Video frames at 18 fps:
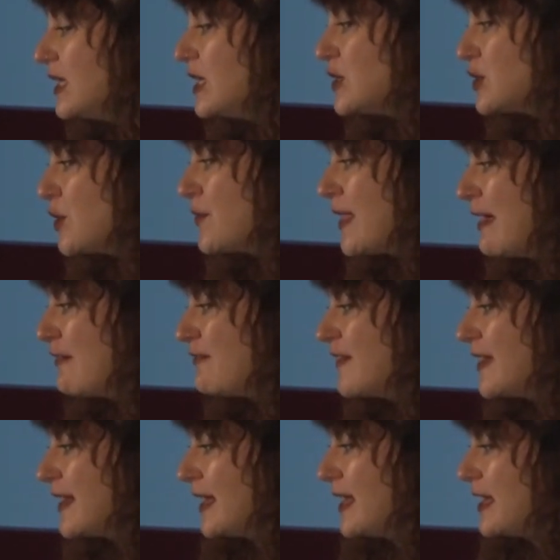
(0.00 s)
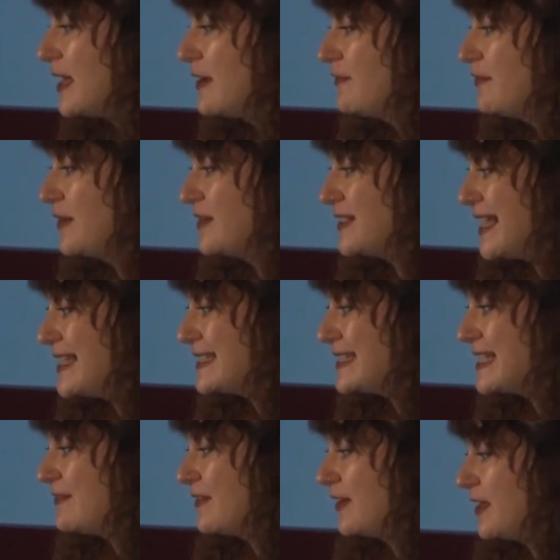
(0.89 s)
So that figure of death
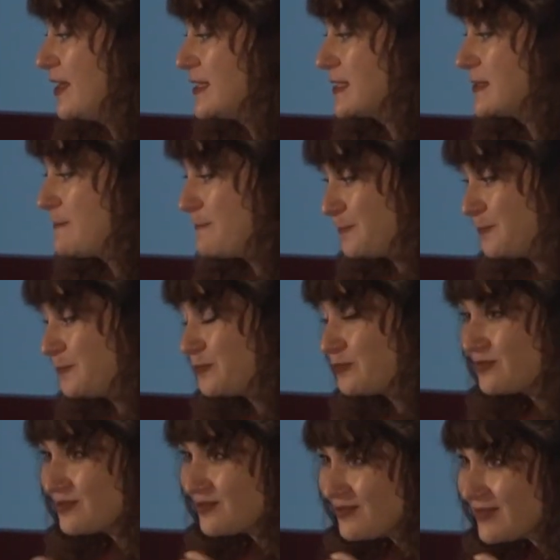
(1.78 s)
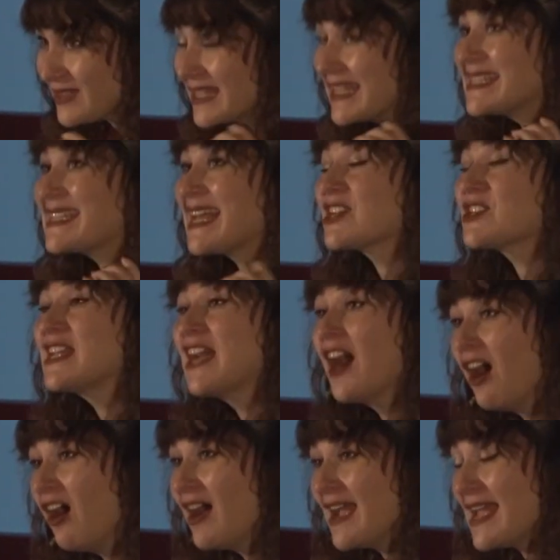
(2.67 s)
certificates is actually
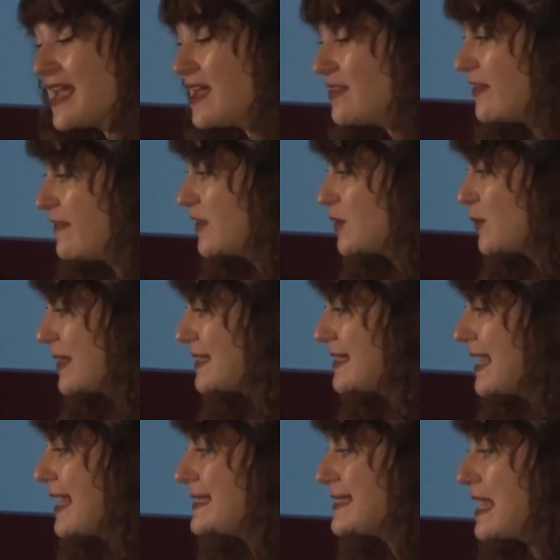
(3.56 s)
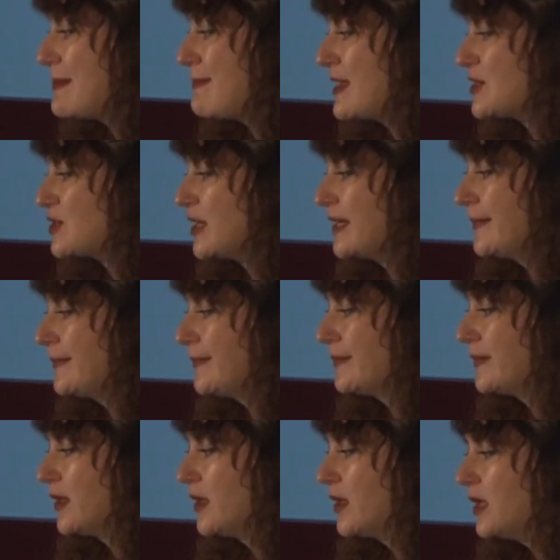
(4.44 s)
higher than the 28-day measure.
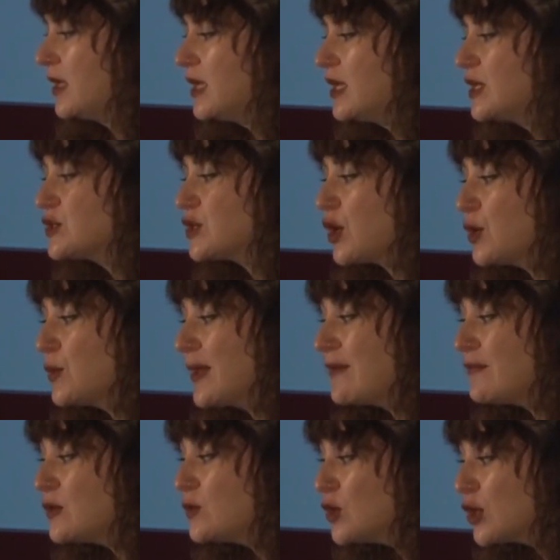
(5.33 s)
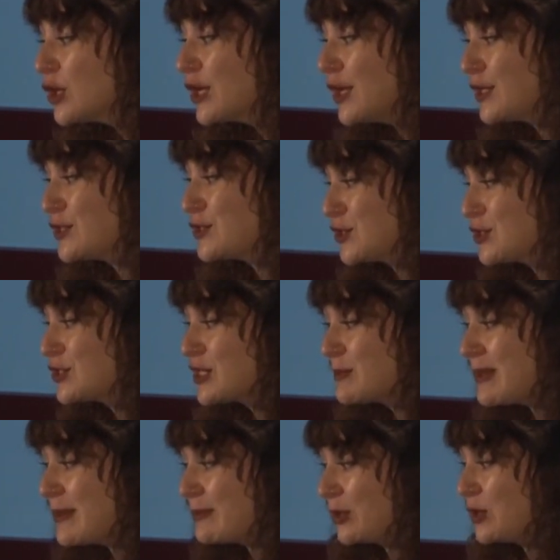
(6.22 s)
So if you look at just
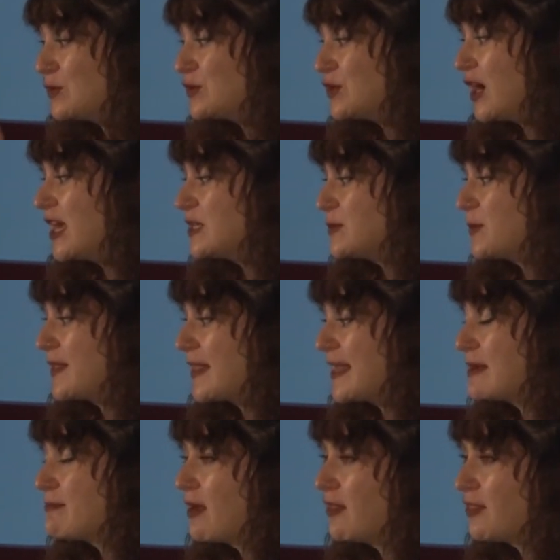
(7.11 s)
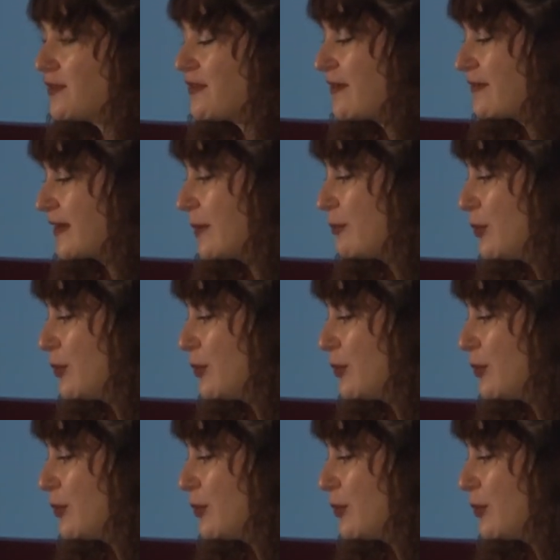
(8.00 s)
the people who died within a month of having a